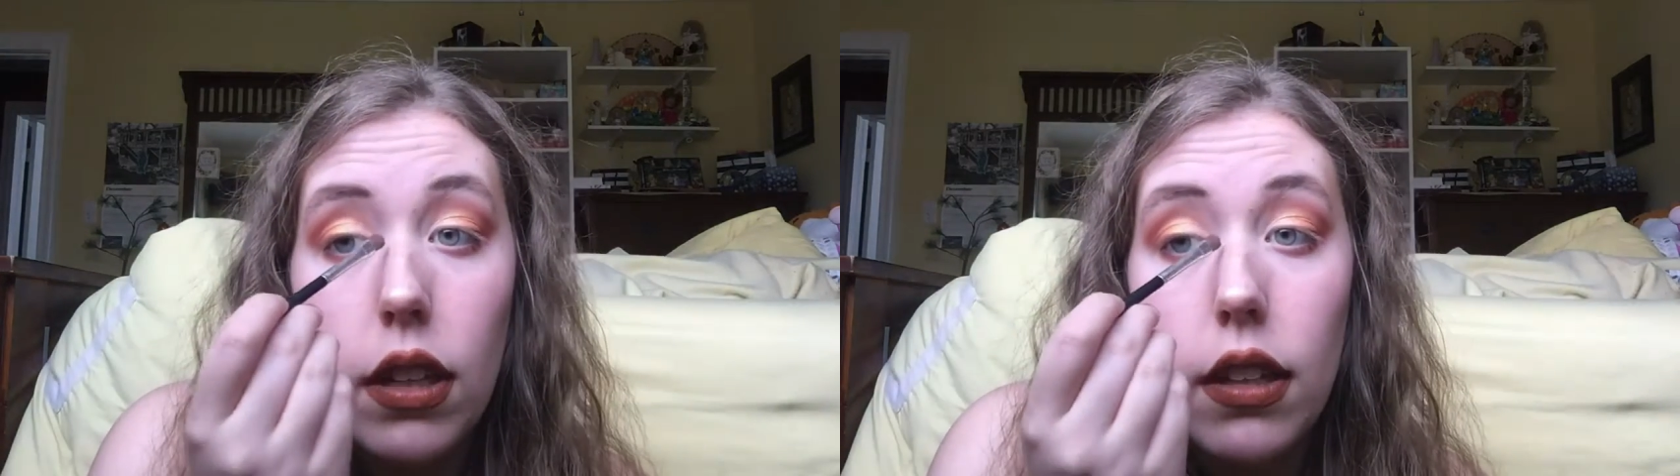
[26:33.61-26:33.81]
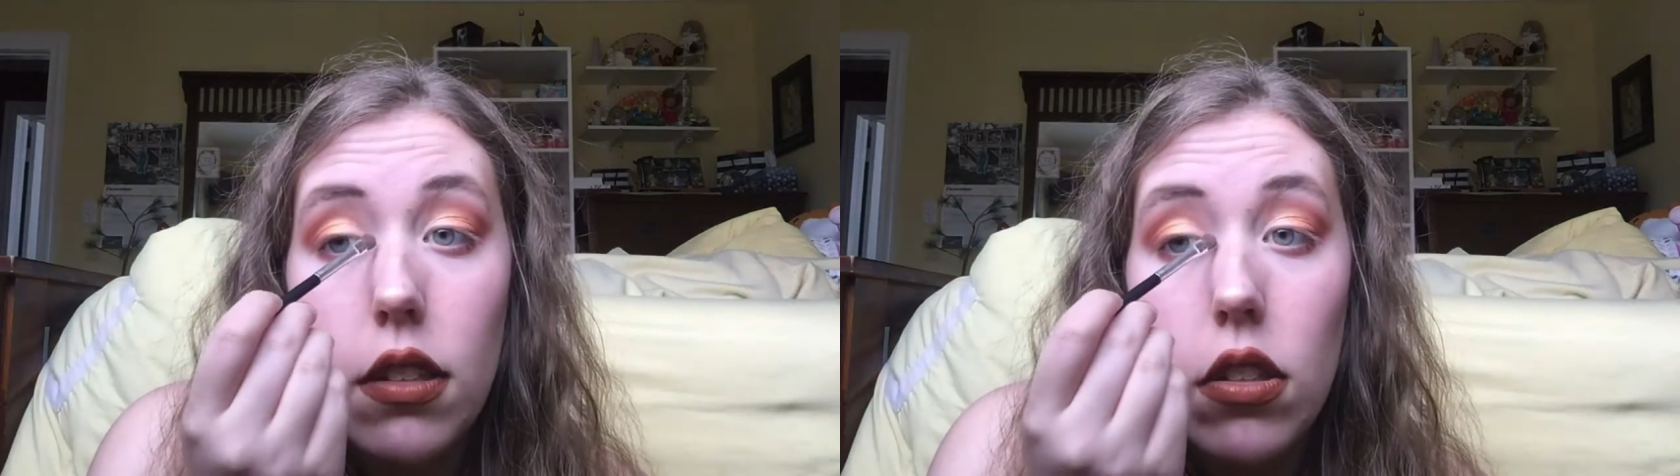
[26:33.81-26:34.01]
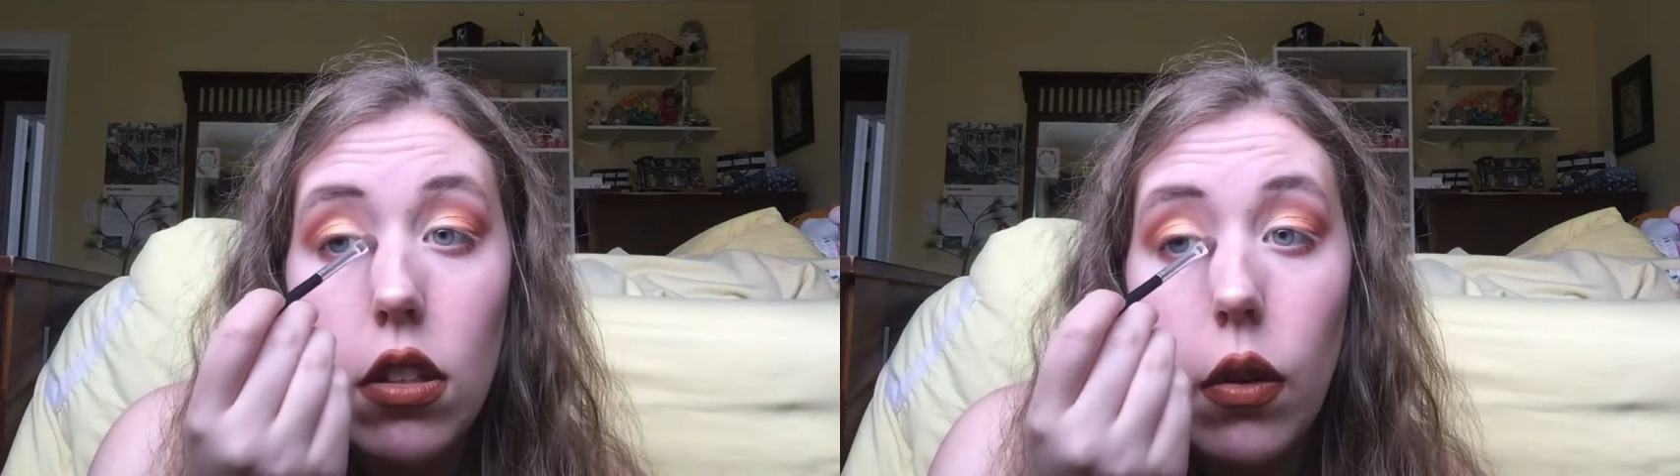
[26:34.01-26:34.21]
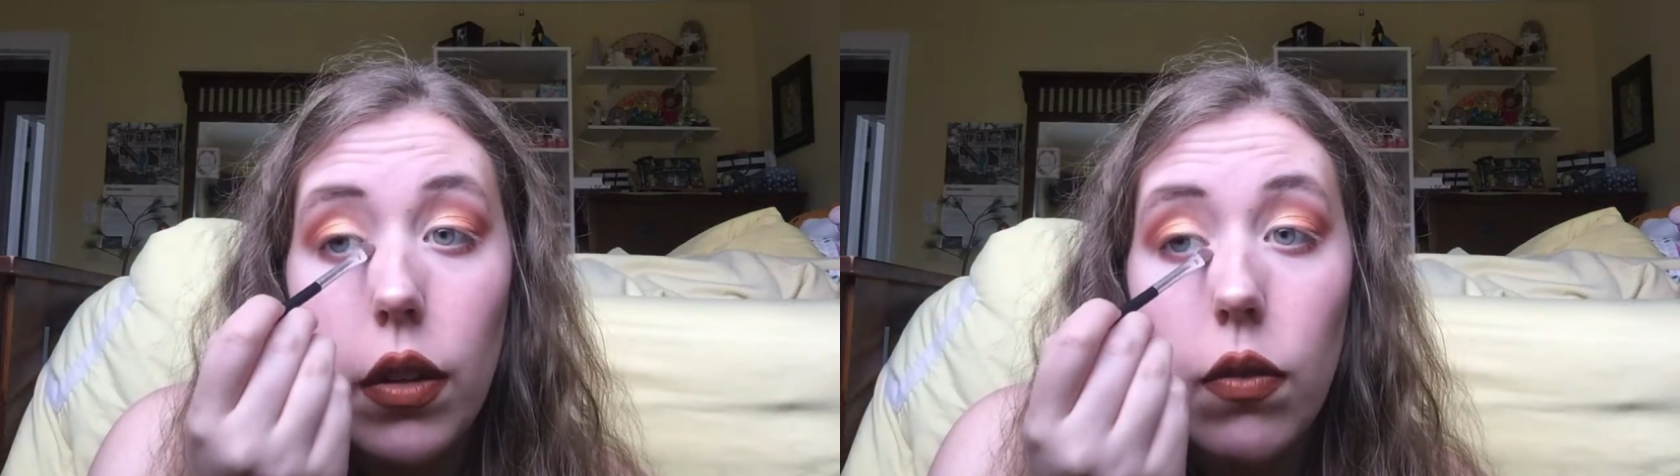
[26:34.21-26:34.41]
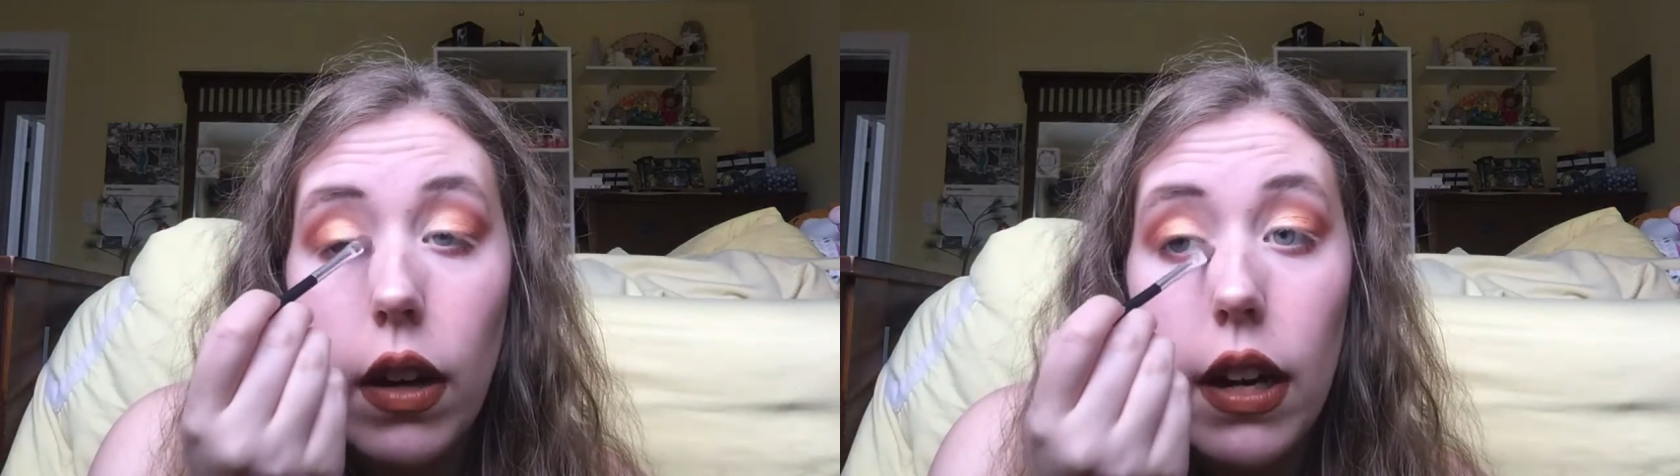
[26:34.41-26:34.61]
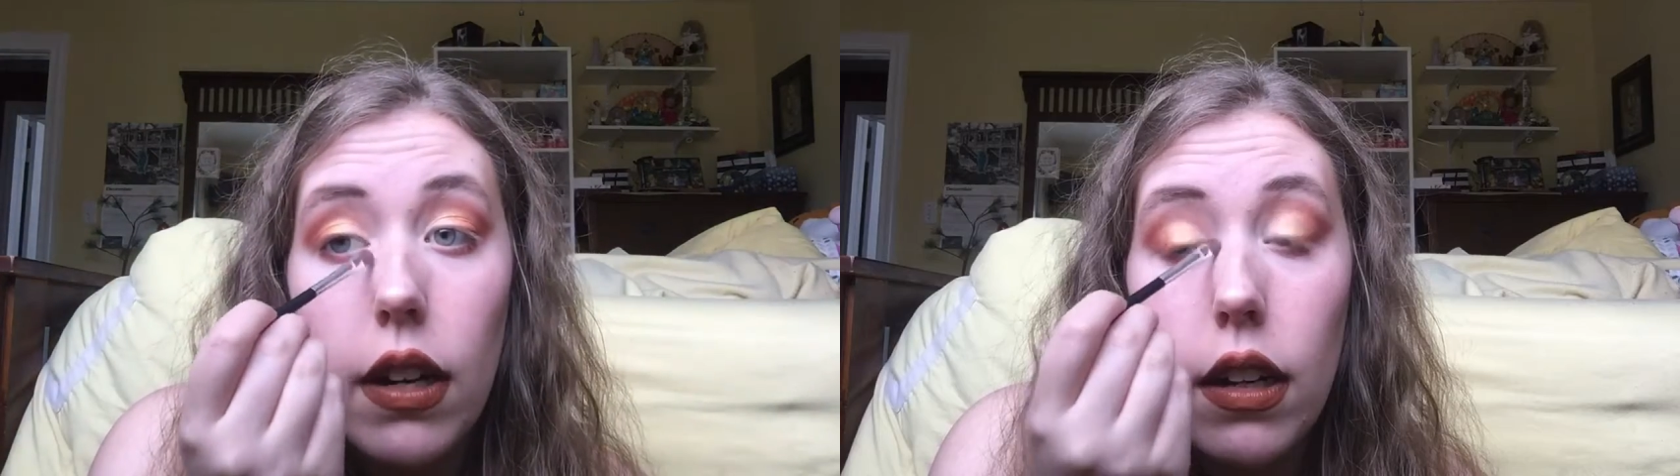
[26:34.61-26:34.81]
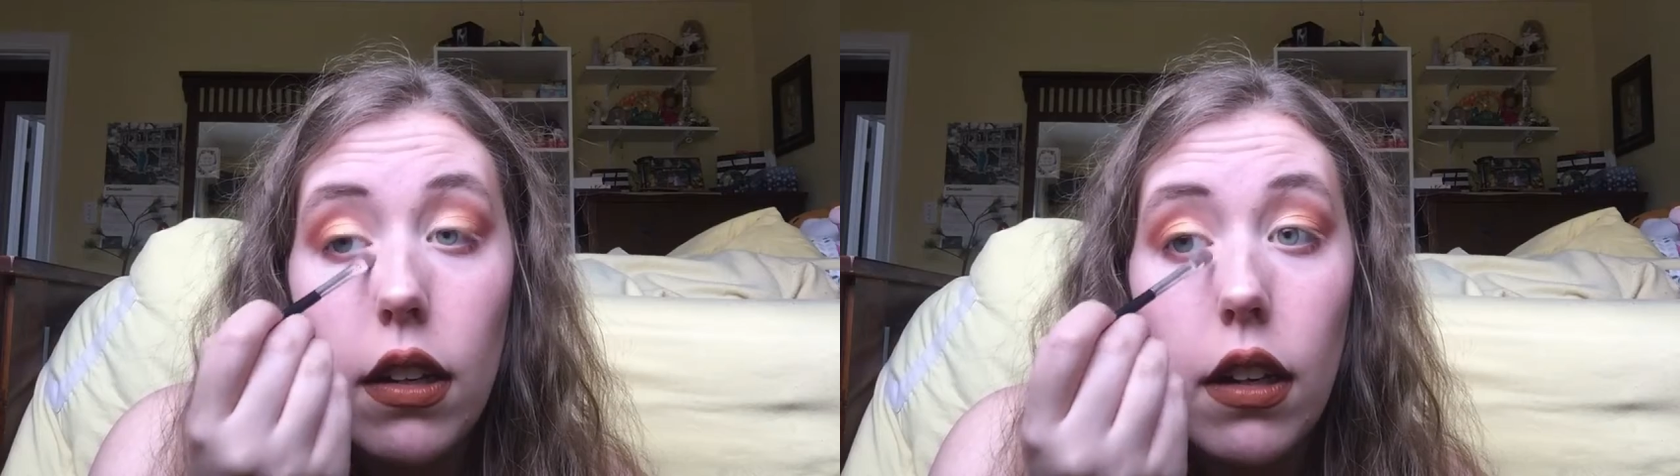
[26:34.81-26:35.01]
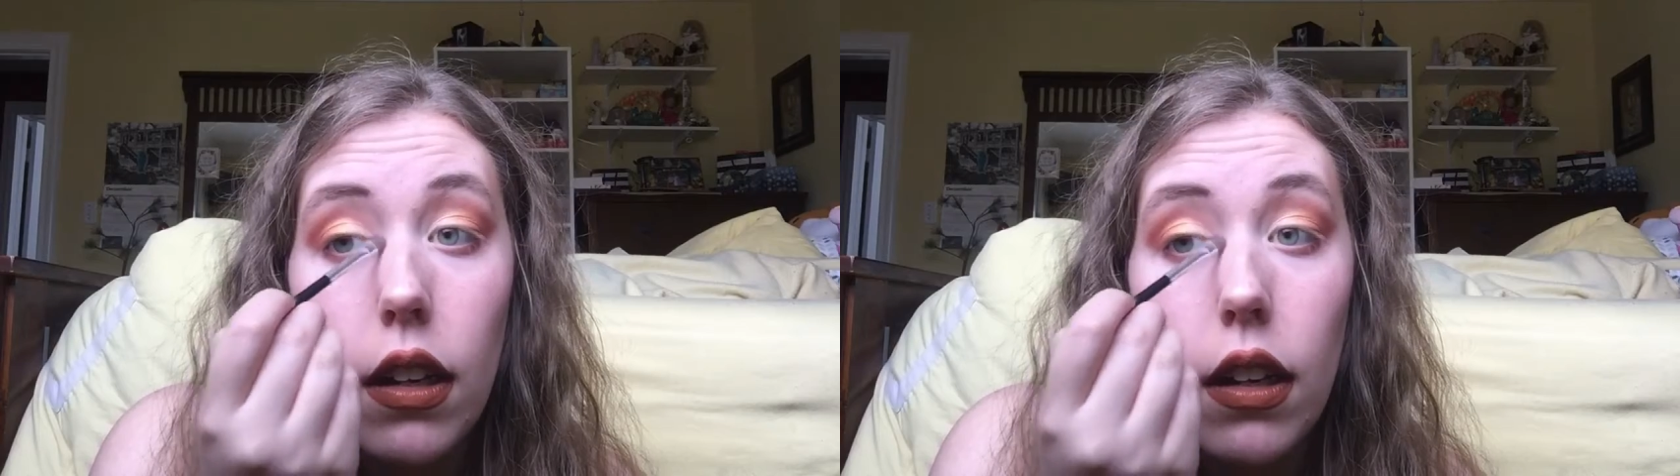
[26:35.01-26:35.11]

and this is going right in